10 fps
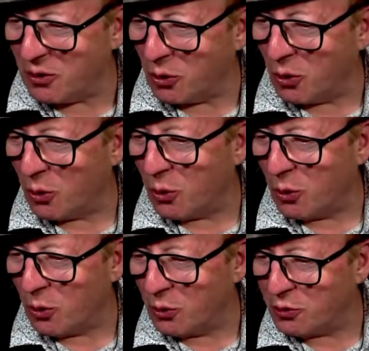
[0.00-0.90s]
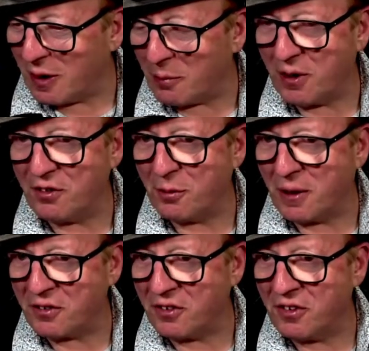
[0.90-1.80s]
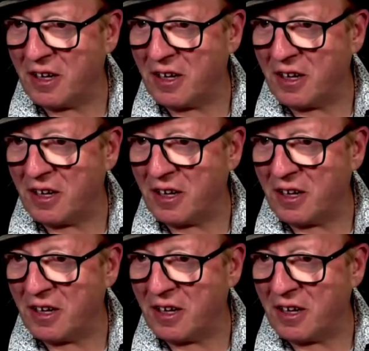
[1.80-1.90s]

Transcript: Oh, do I push the button?